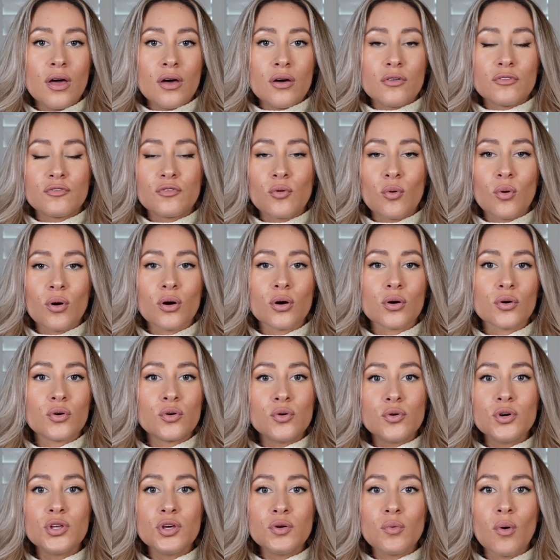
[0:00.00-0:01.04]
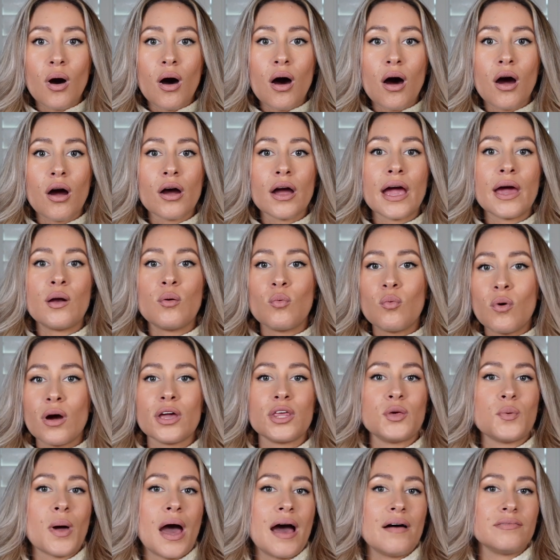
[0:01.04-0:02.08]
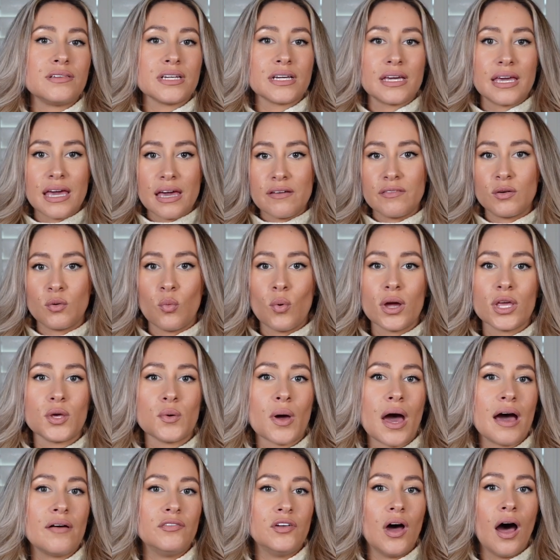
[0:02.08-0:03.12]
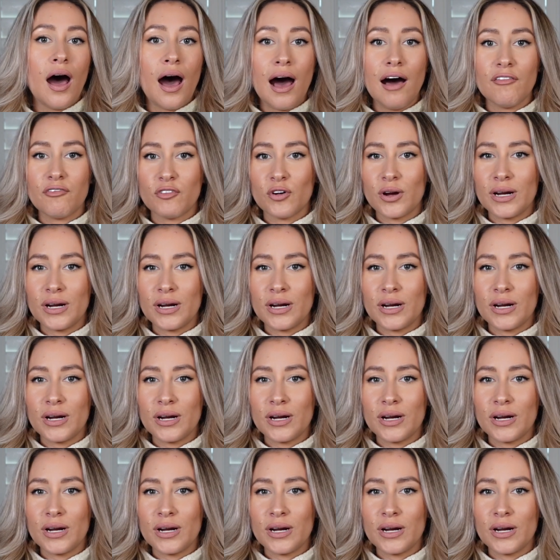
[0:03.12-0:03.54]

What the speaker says: for who you are and what you have to give and what you have to offer.